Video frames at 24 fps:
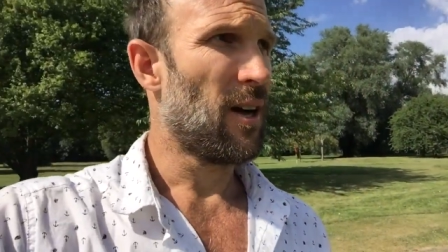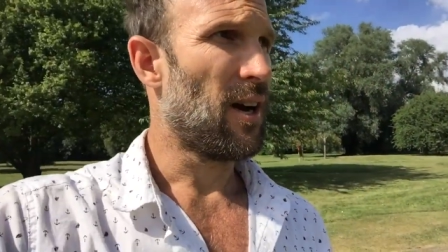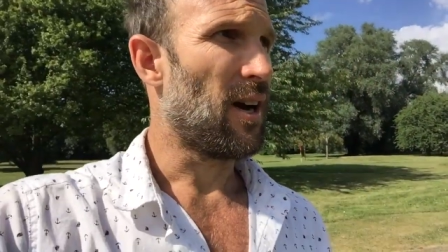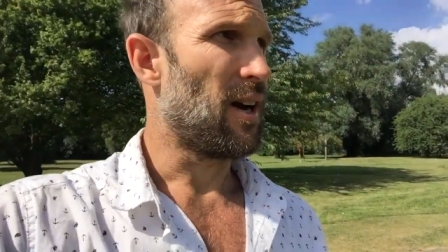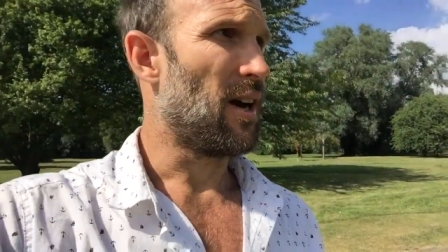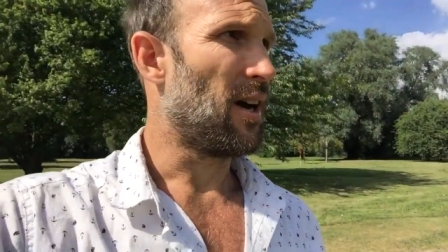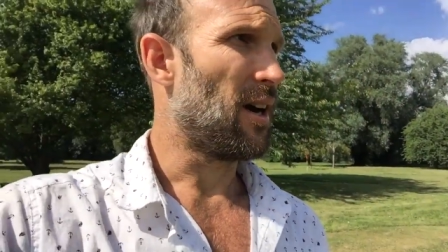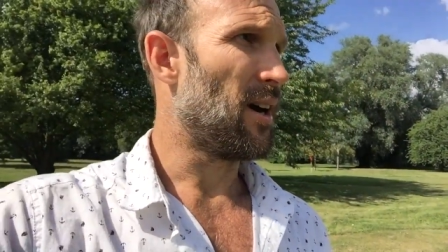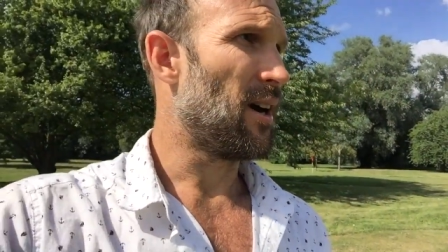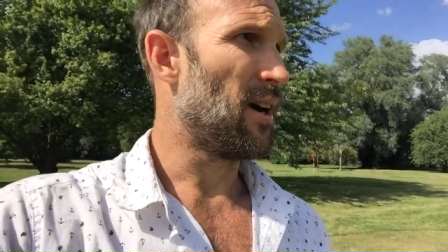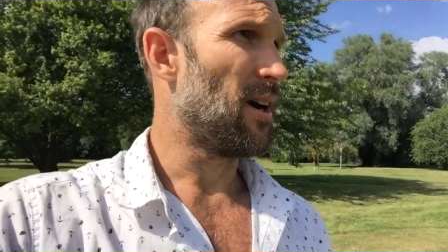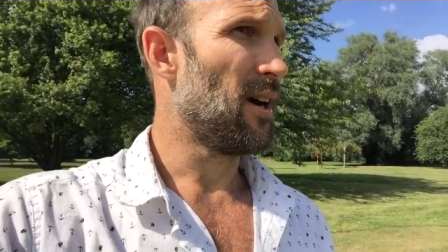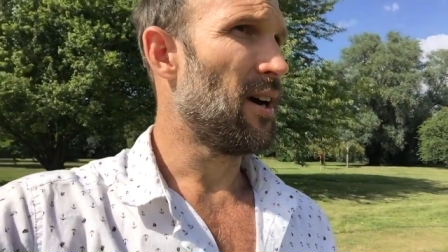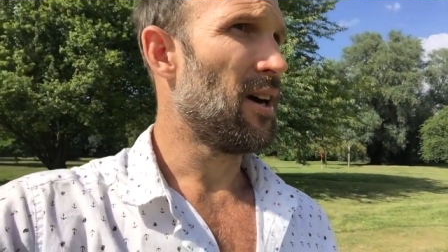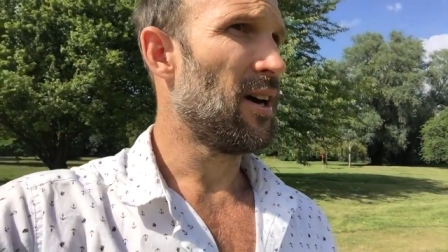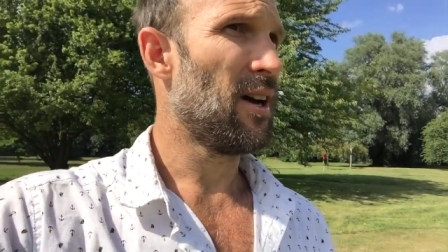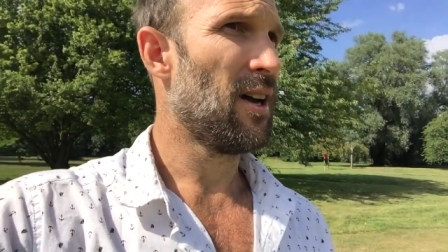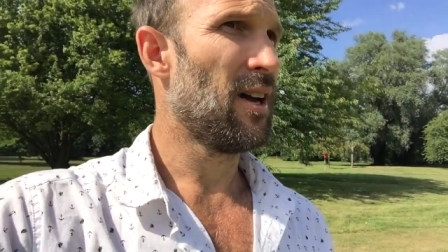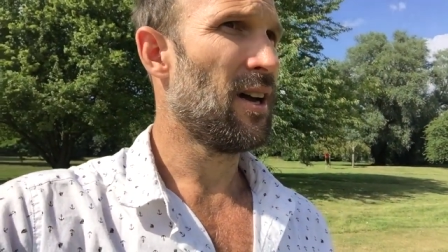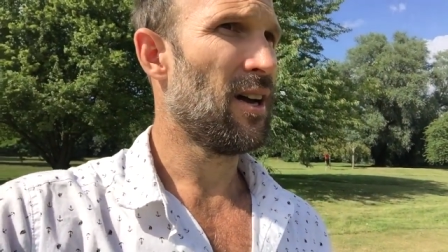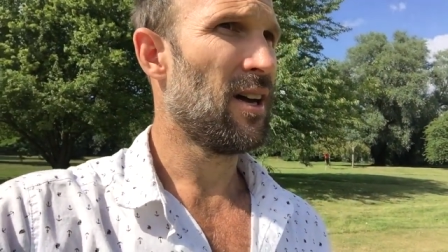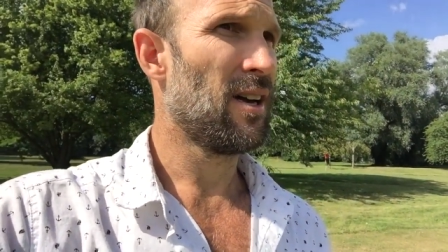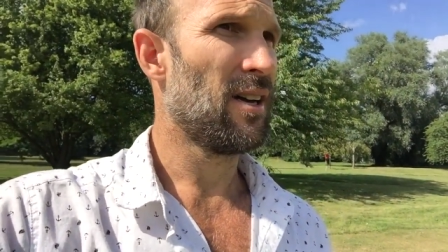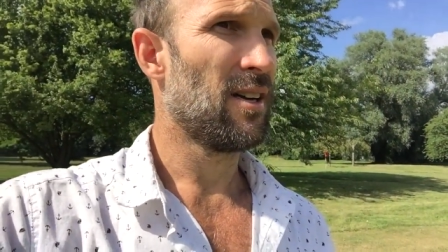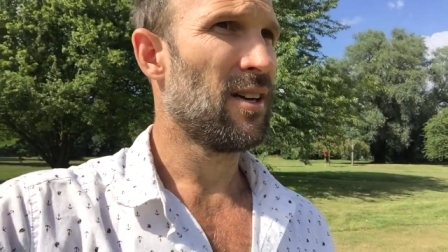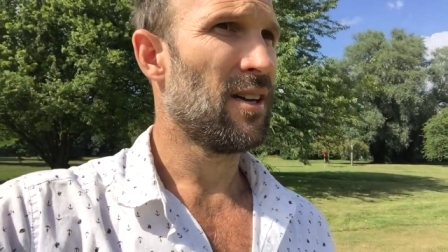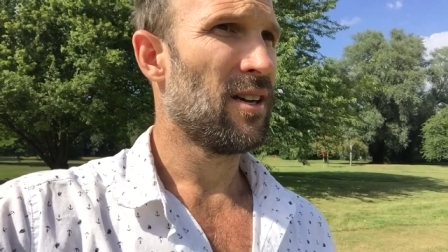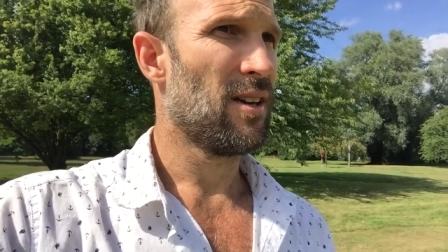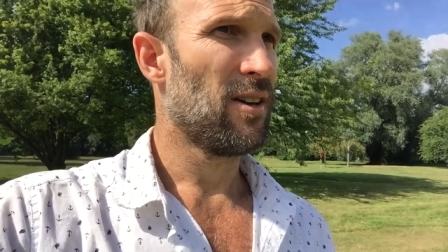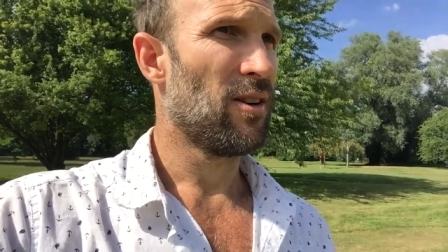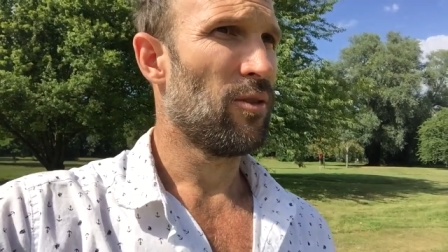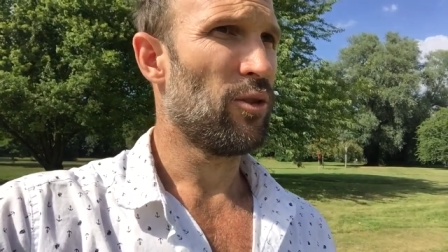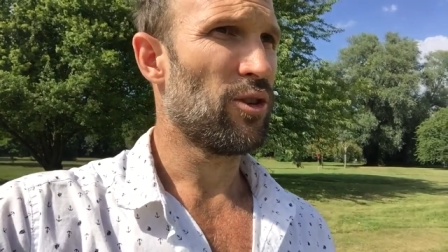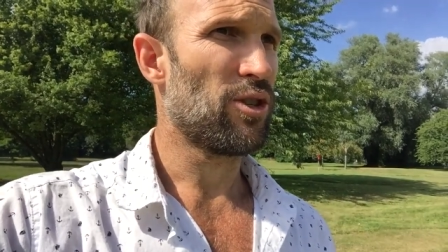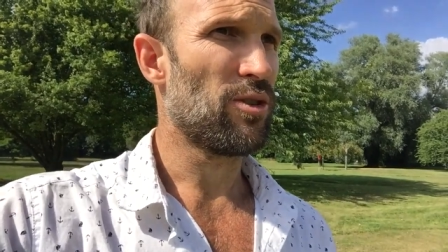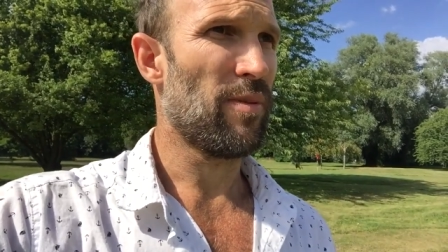uh,
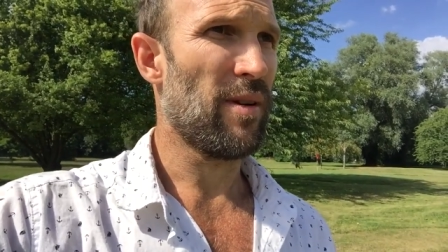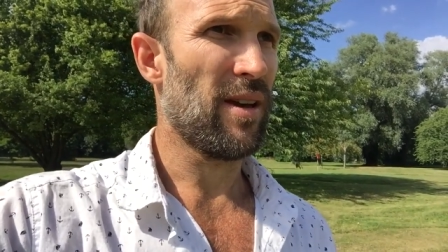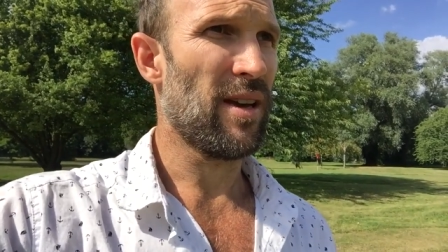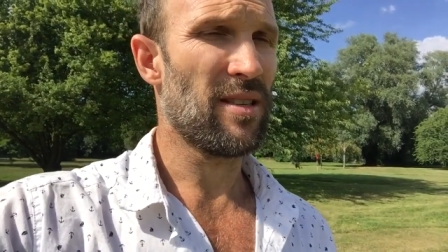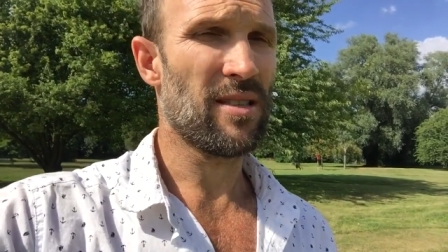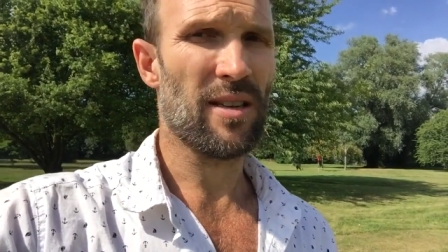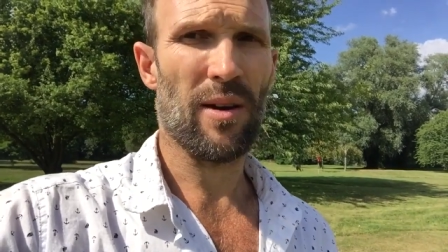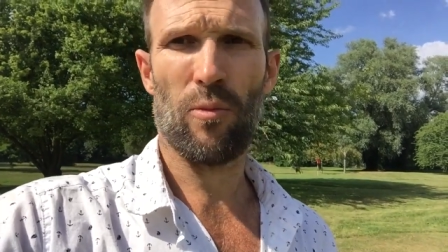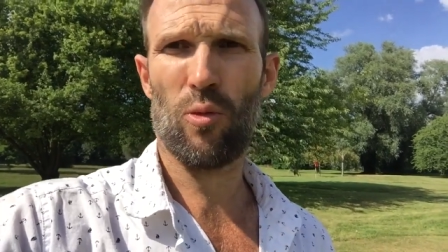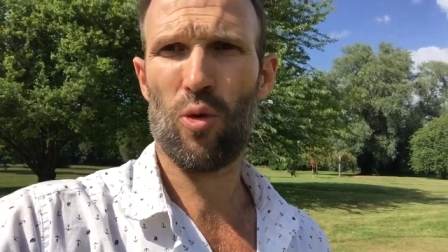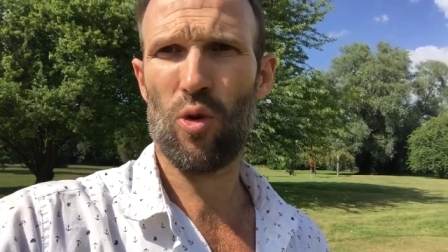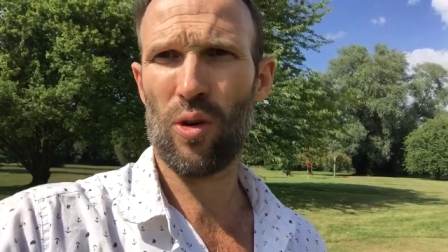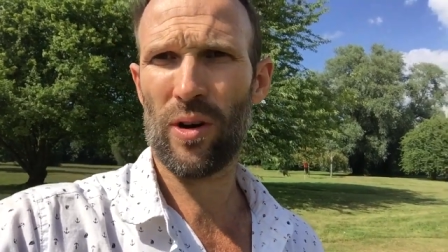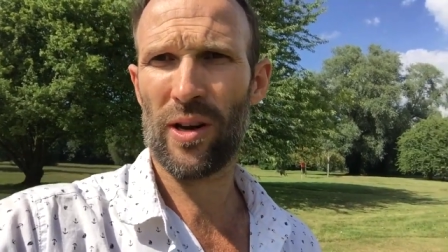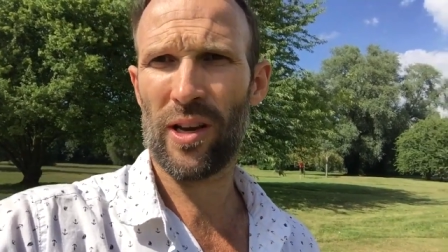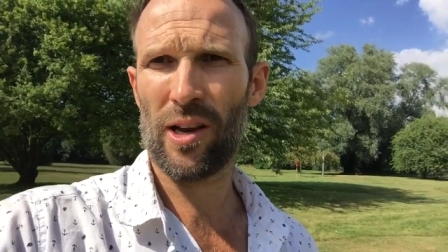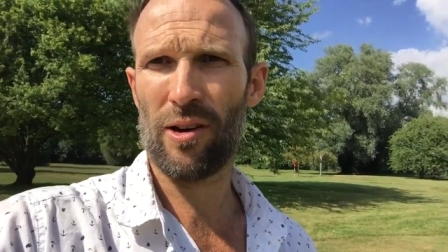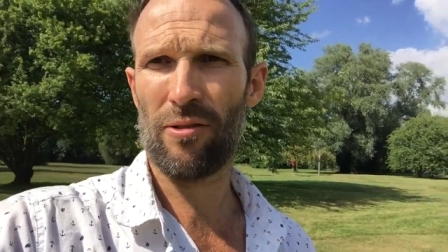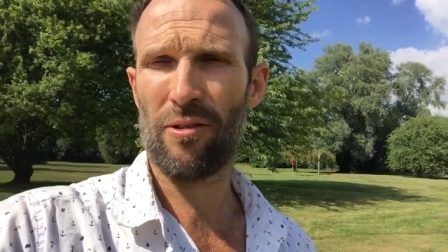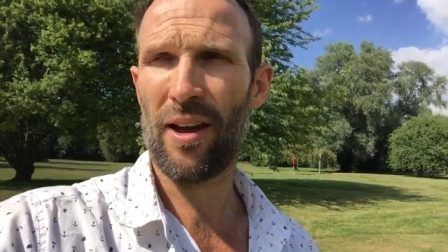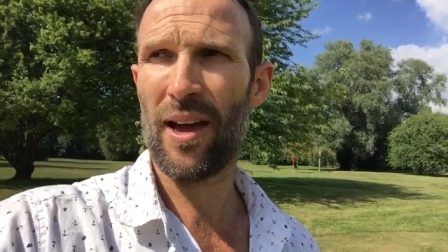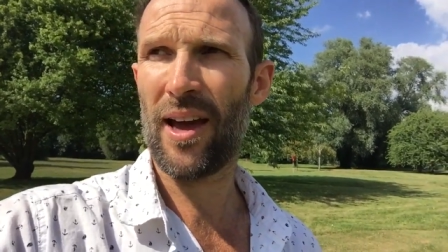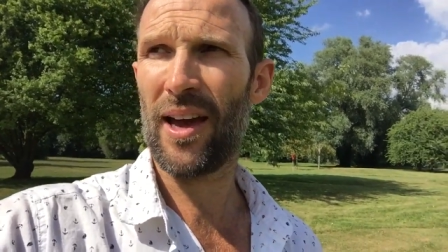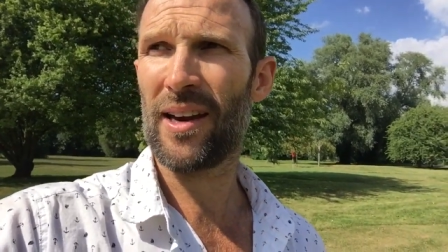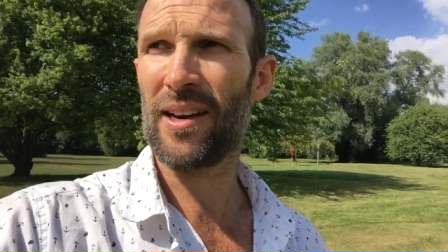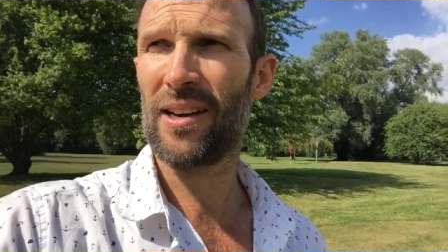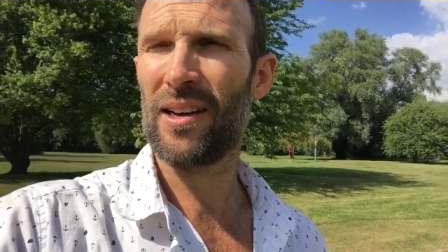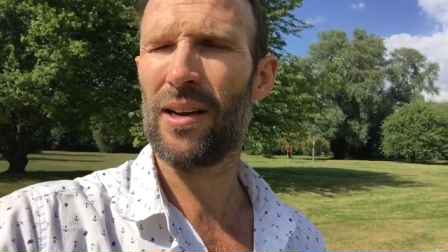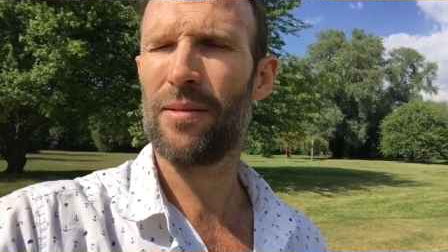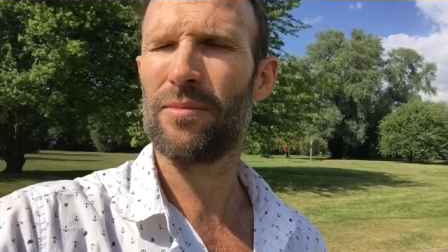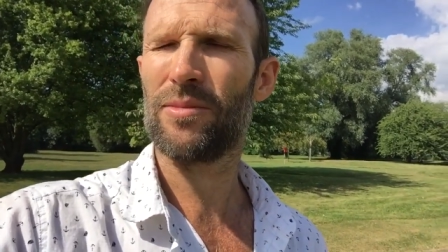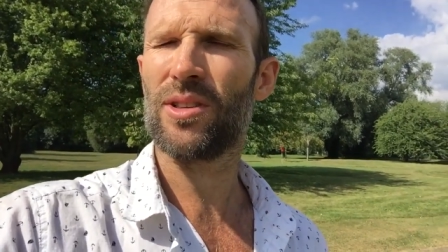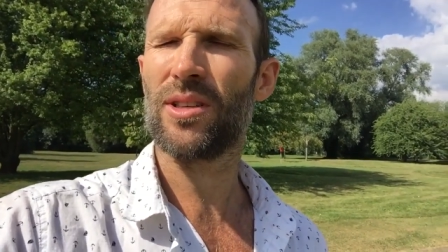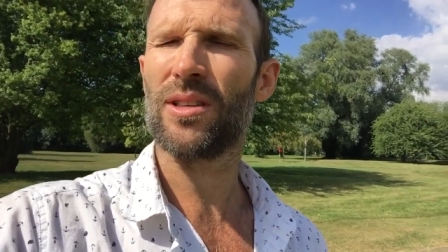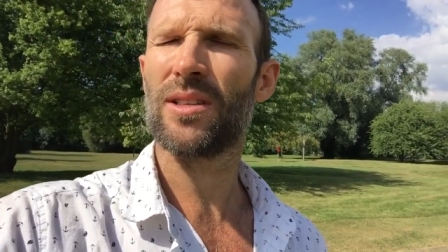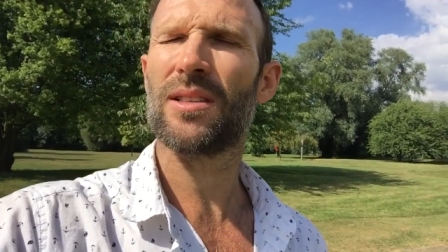which means I'm walking around and
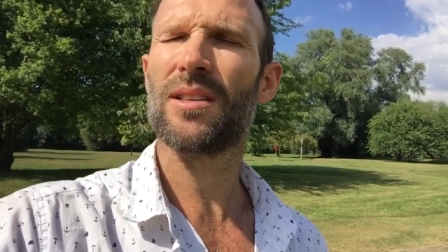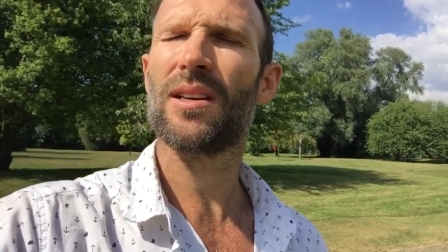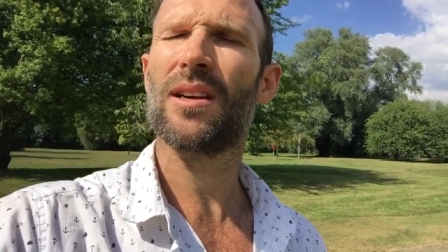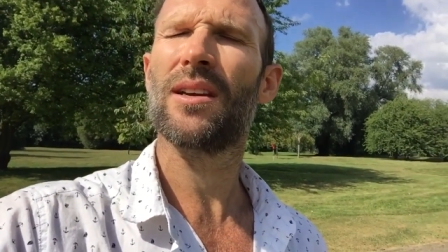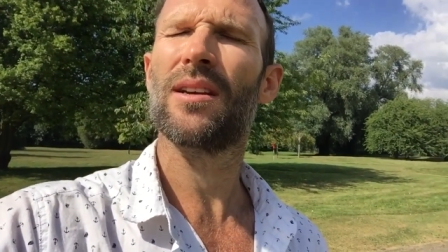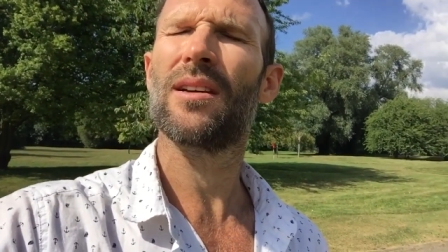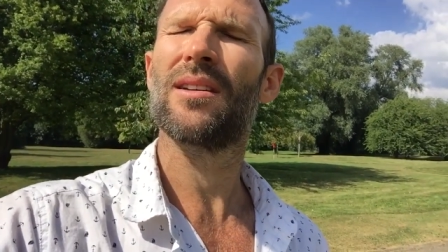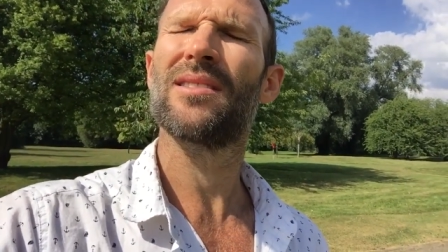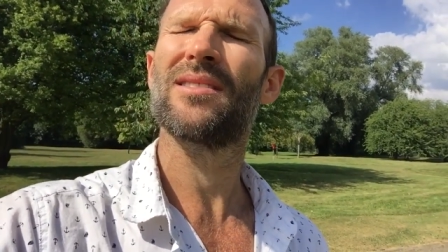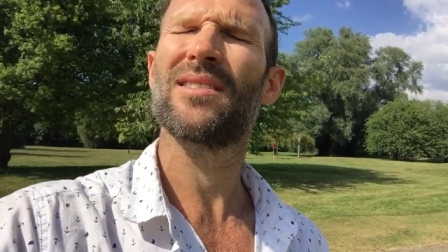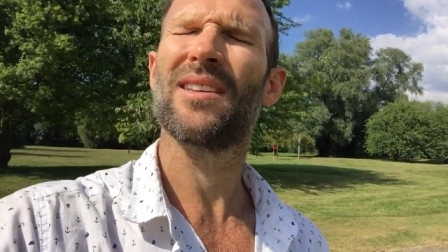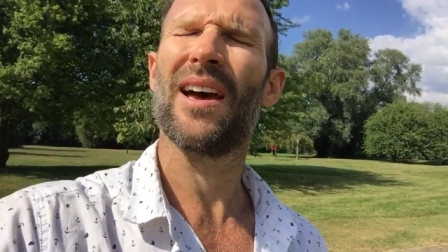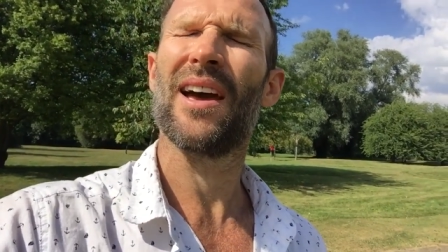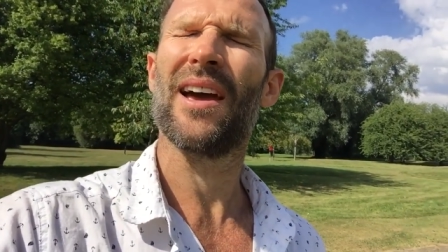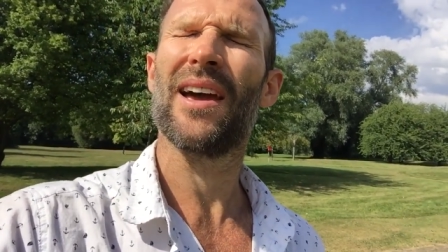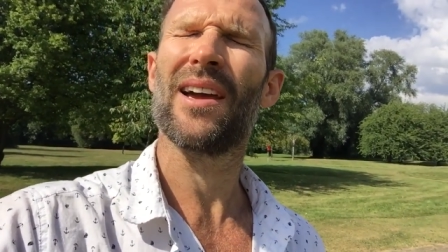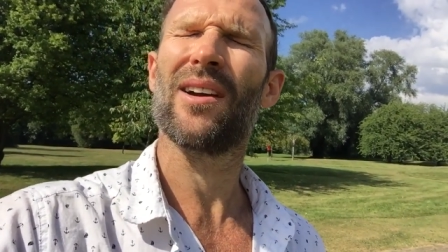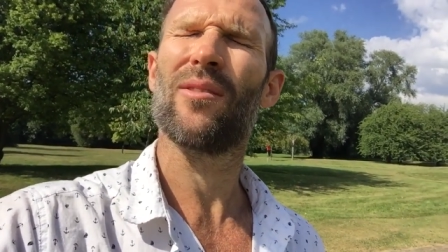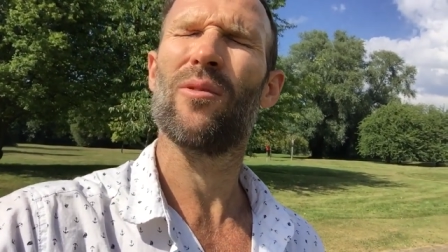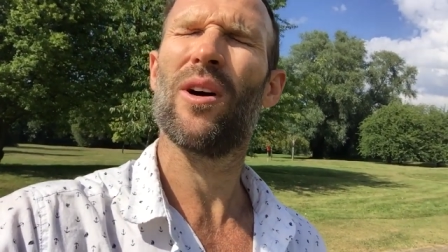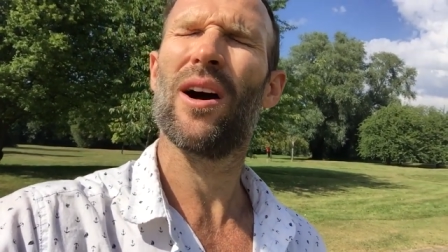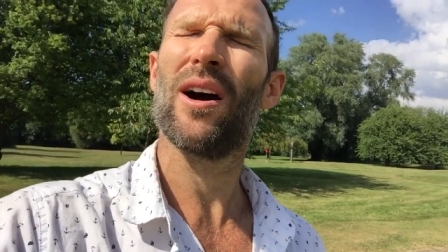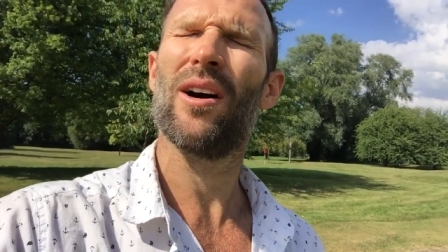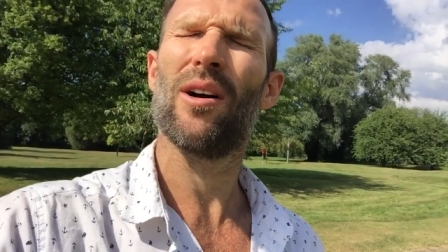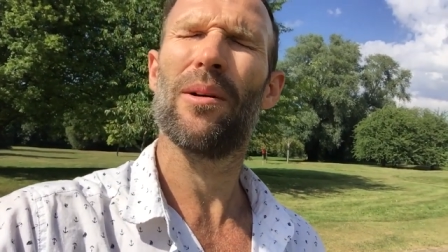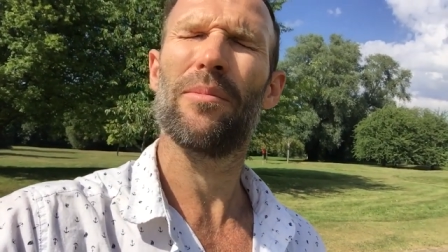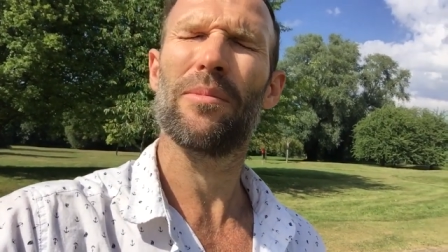I'm just saying, well,